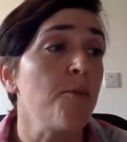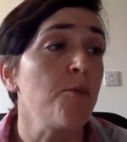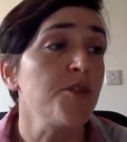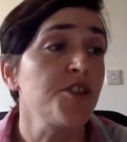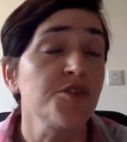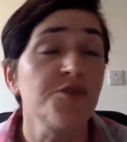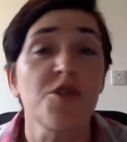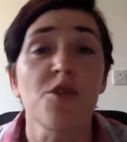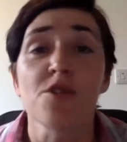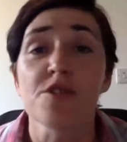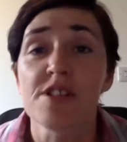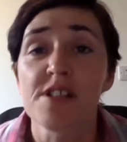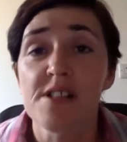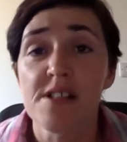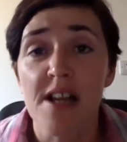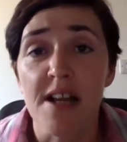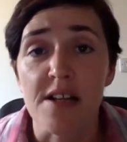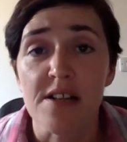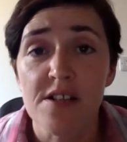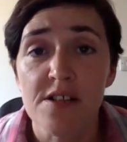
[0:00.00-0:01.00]
which of course
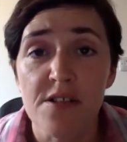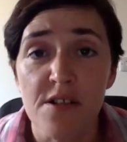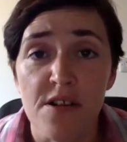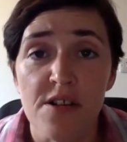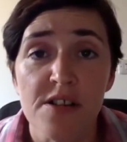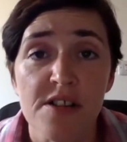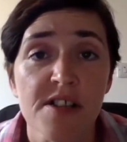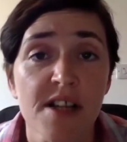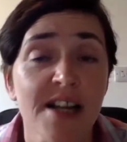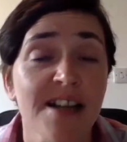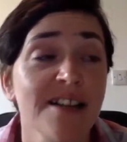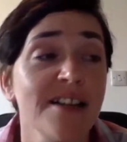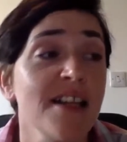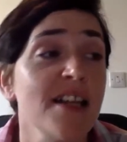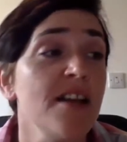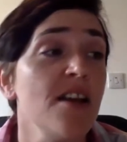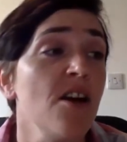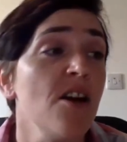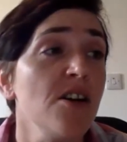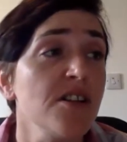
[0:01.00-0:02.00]
is next Thursday.
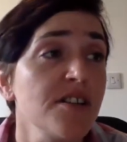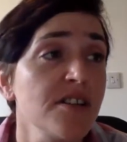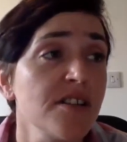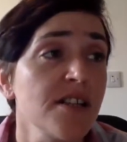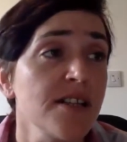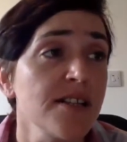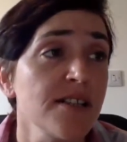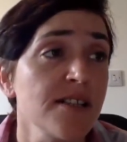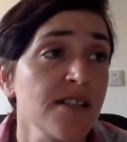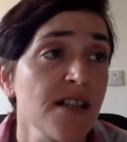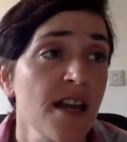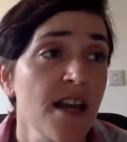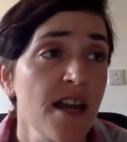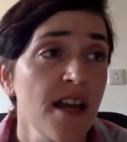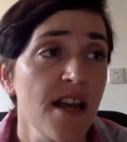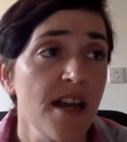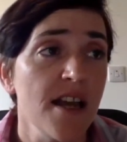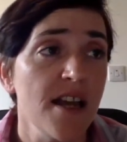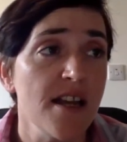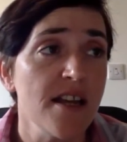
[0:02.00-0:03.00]
The hustings
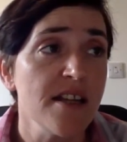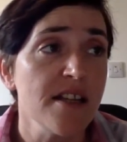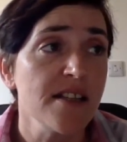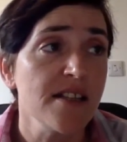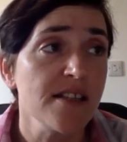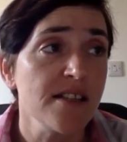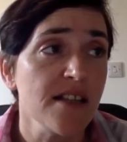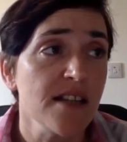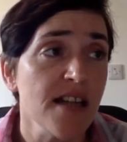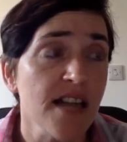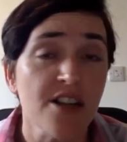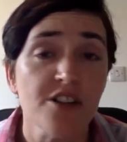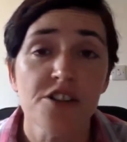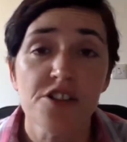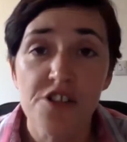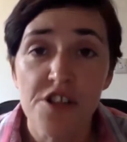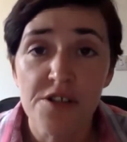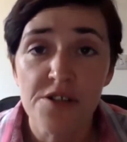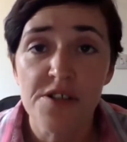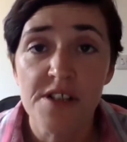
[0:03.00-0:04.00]
is
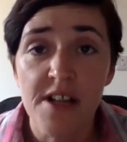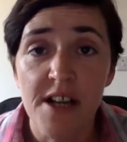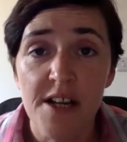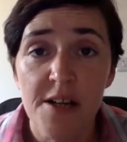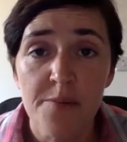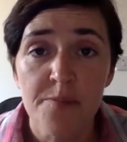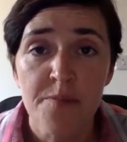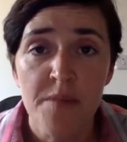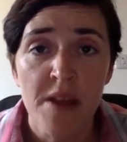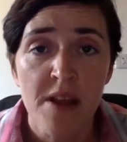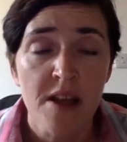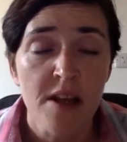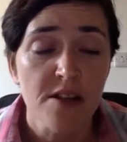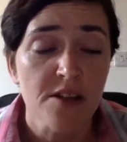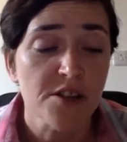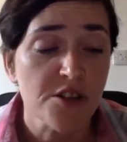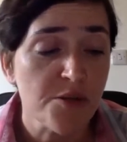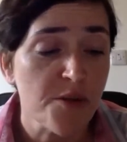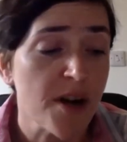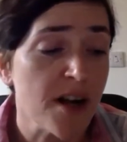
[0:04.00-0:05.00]
next Tuesday,
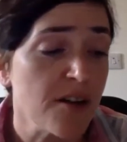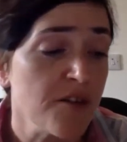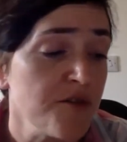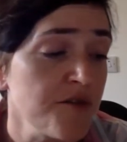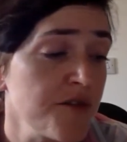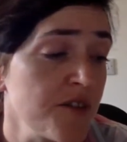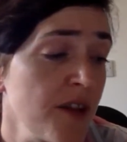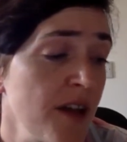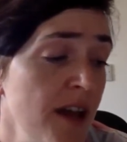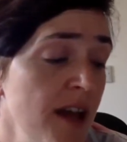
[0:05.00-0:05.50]
the 12th.